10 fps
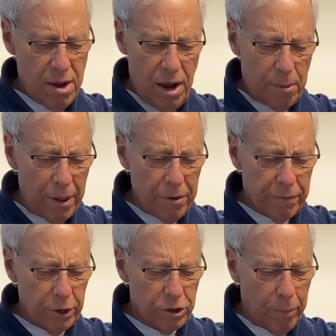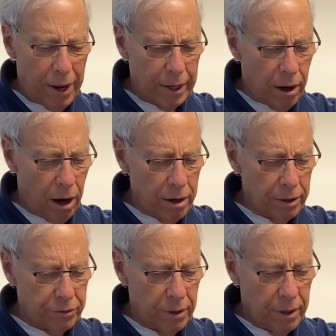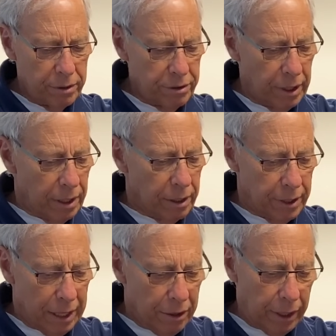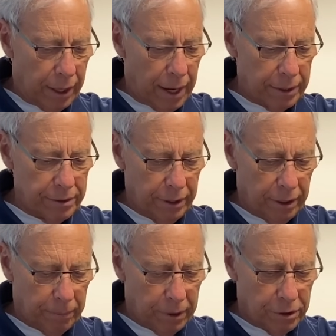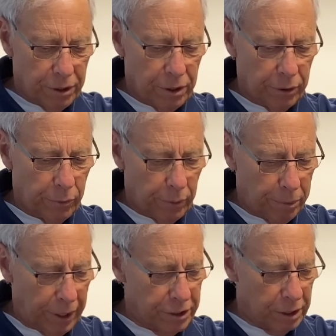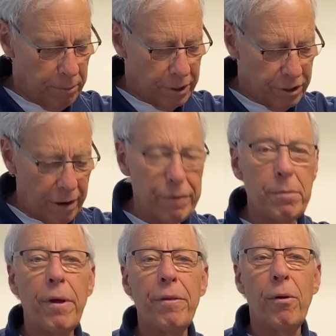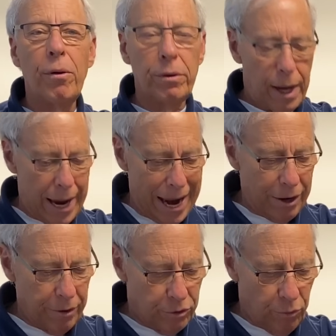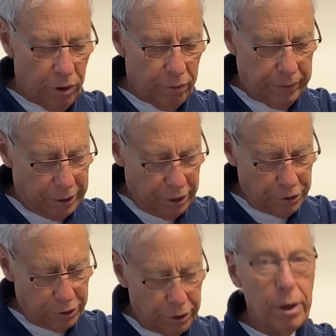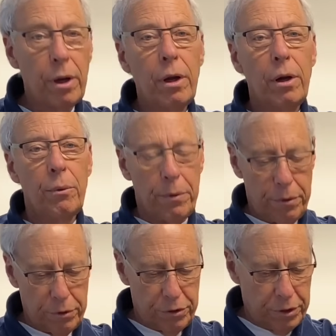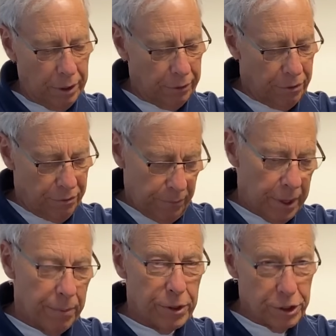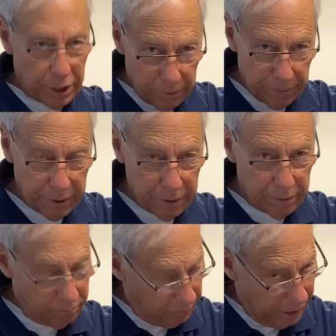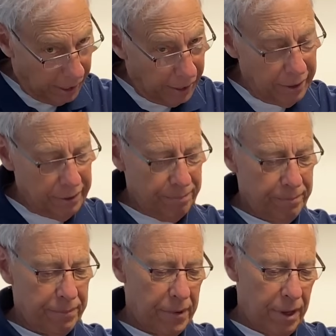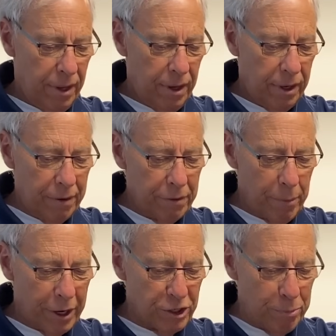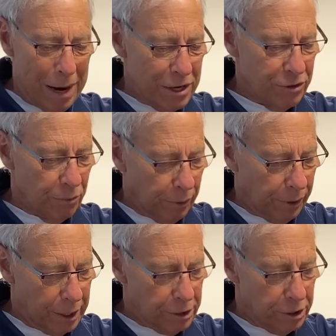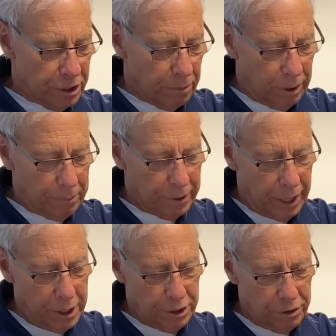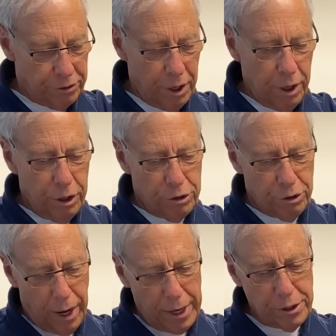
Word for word: I'm on the verge of buying Cardas Cygnus interconnects and I'm considering replacing my seven month old Niagara 12 conditioner with your Stellar 3 regenerator. Okay? given my space relationship limitations, should I